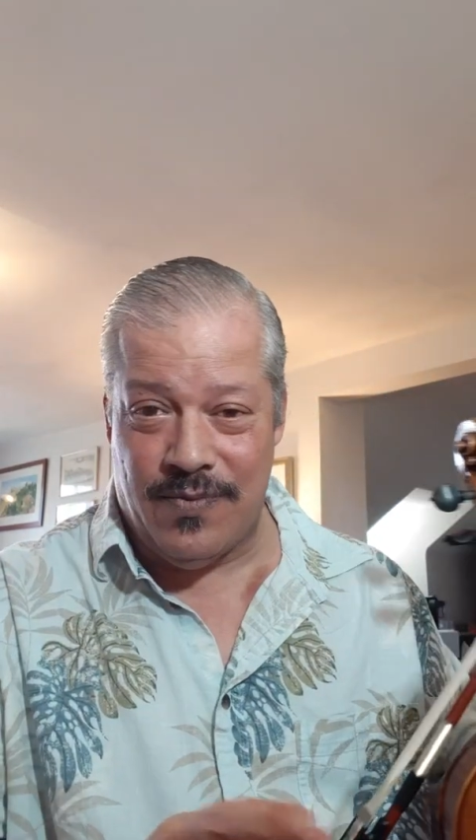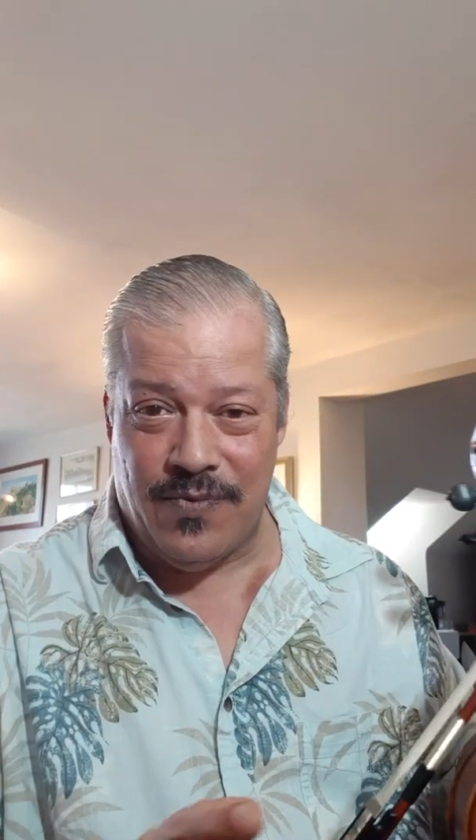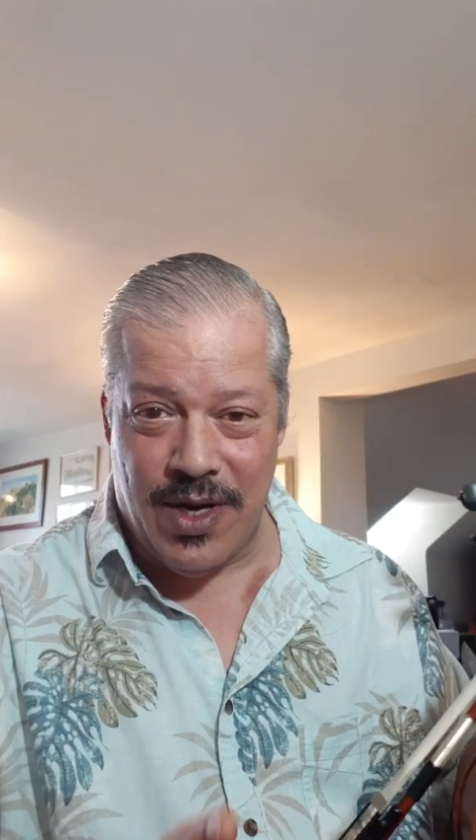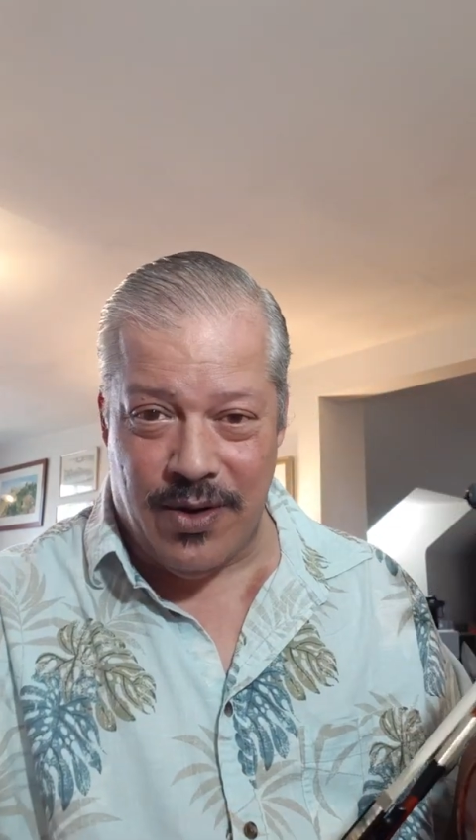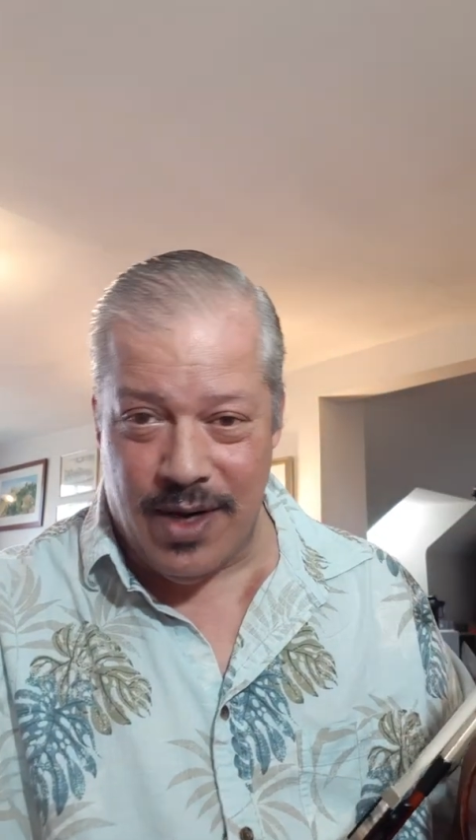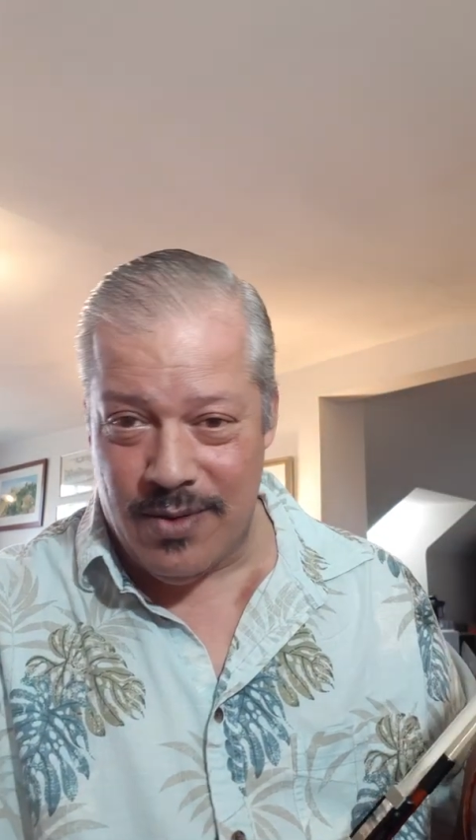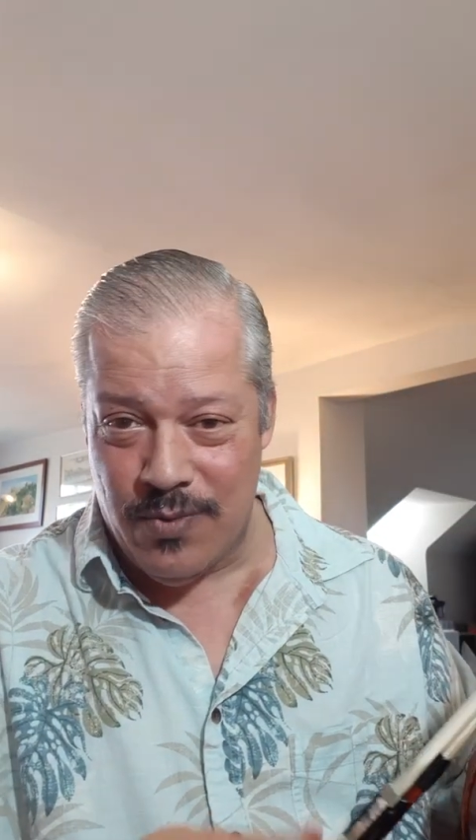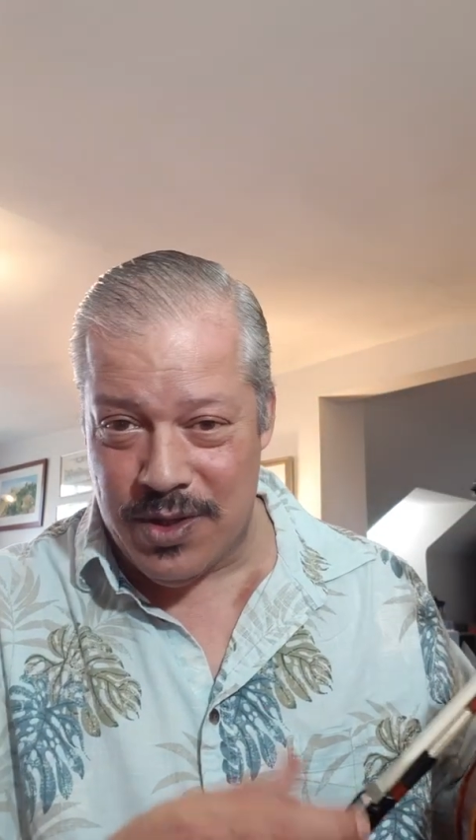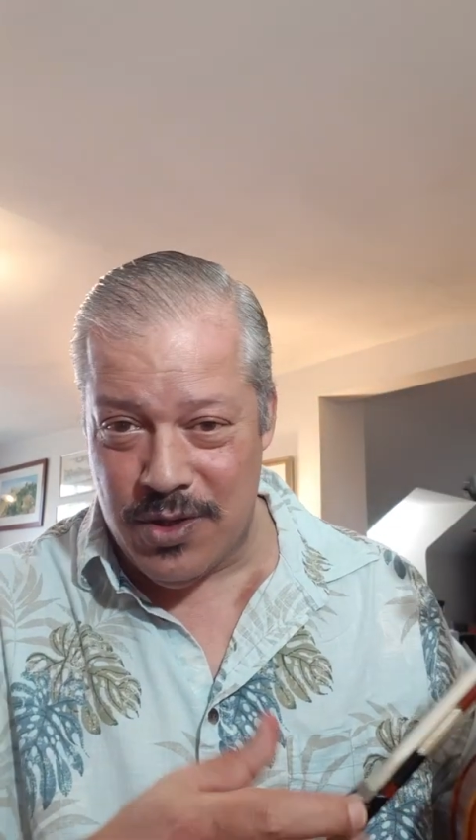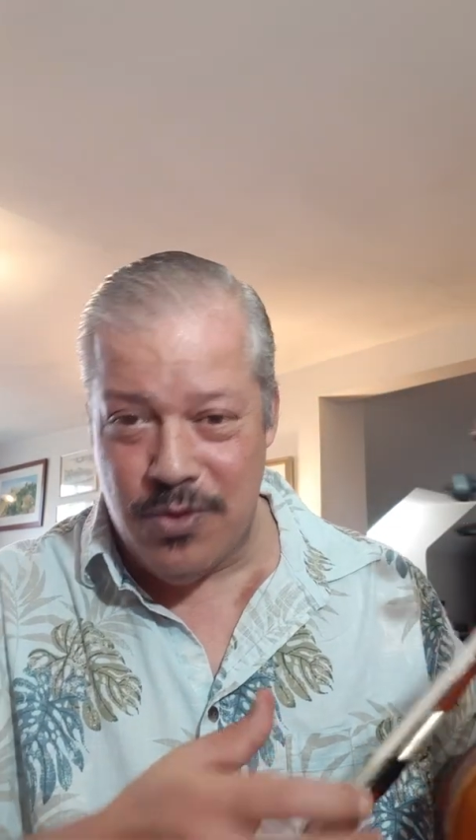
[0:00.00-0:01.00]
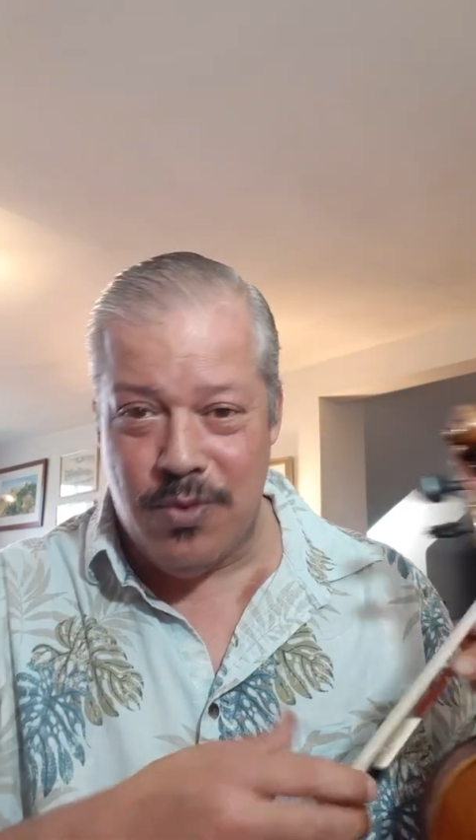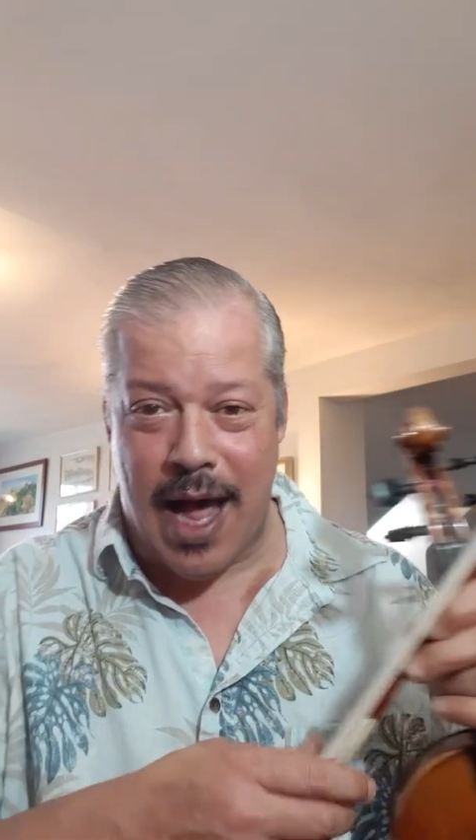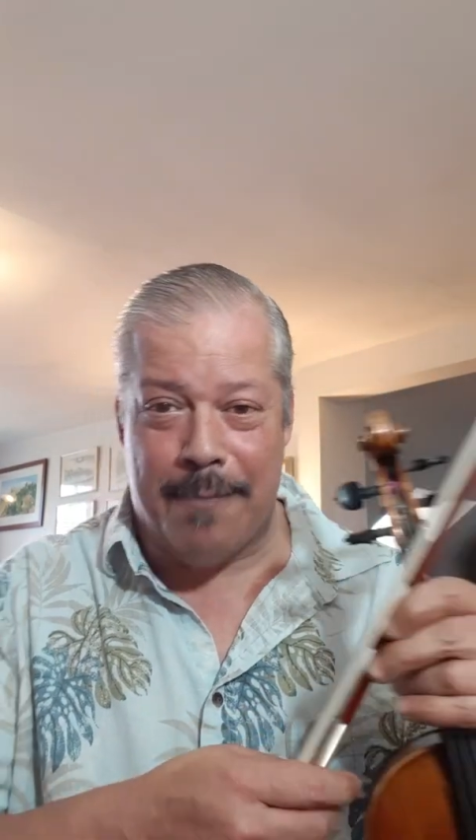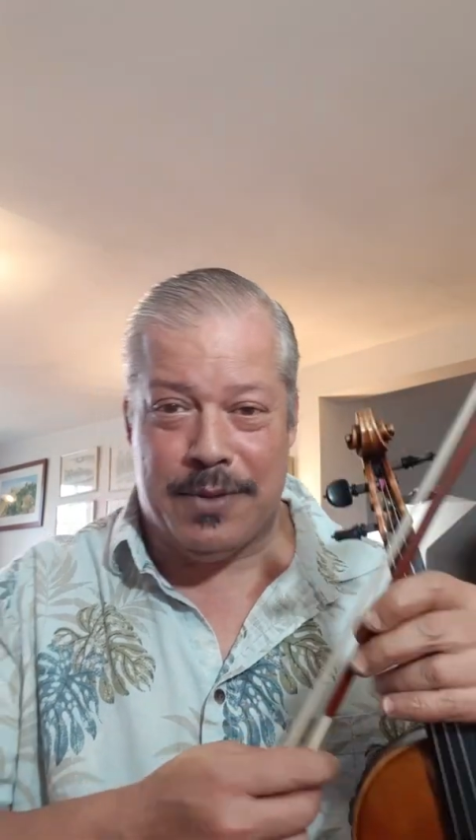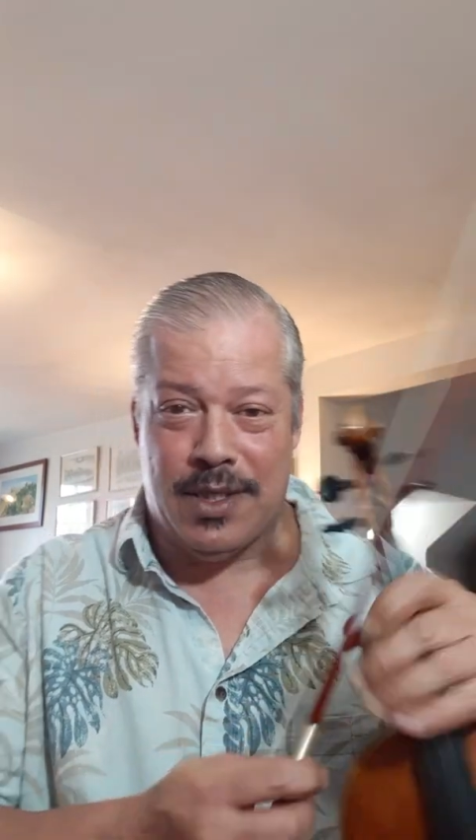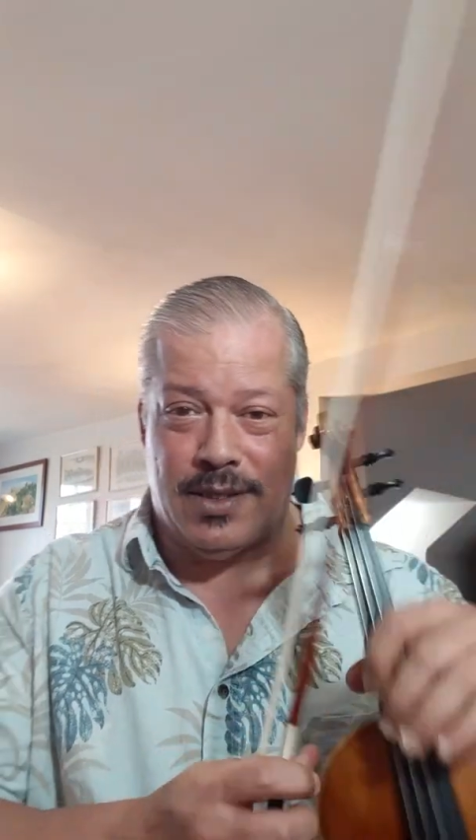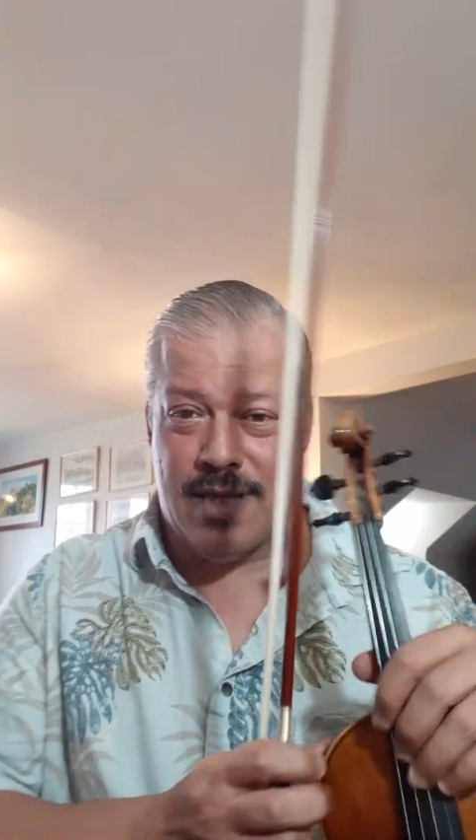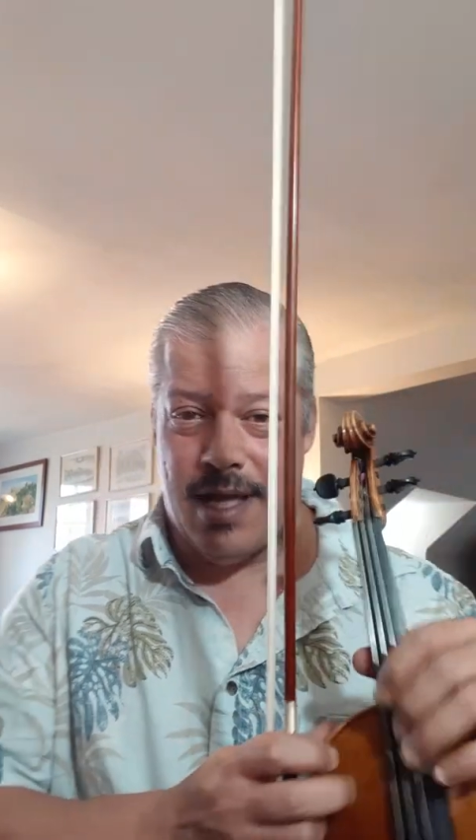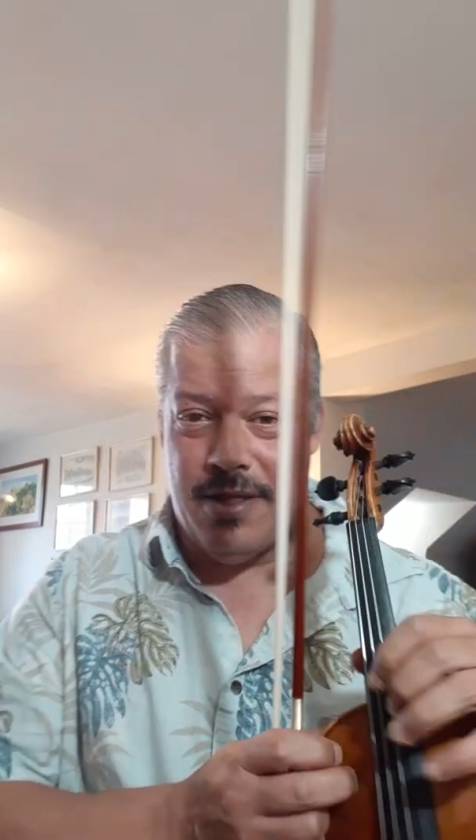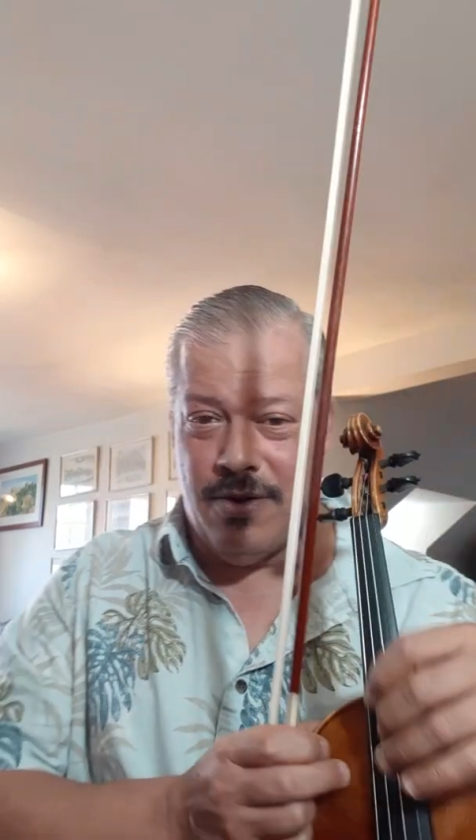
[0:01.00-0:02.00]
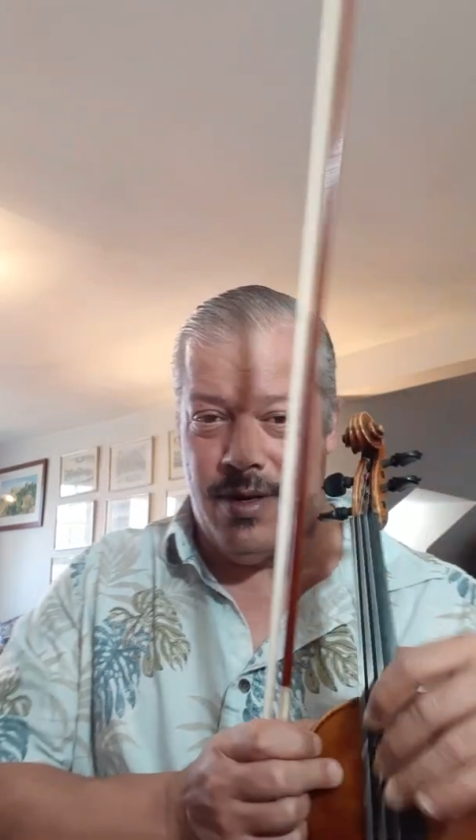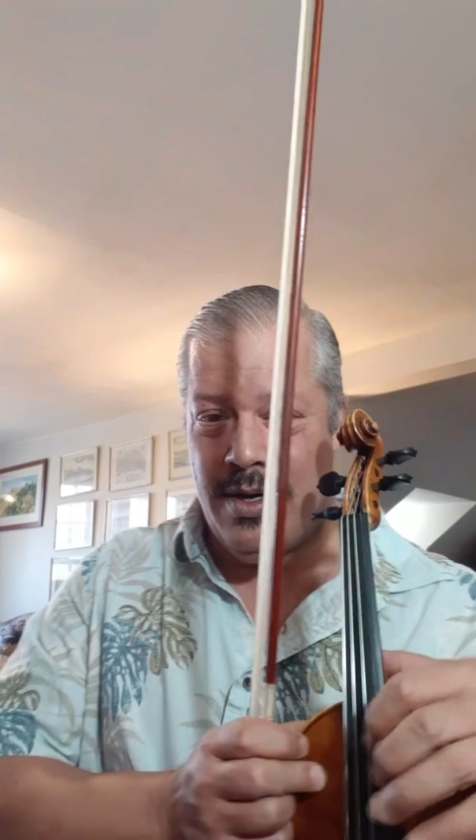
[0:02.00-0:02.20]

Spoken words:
fingering with 2 options, either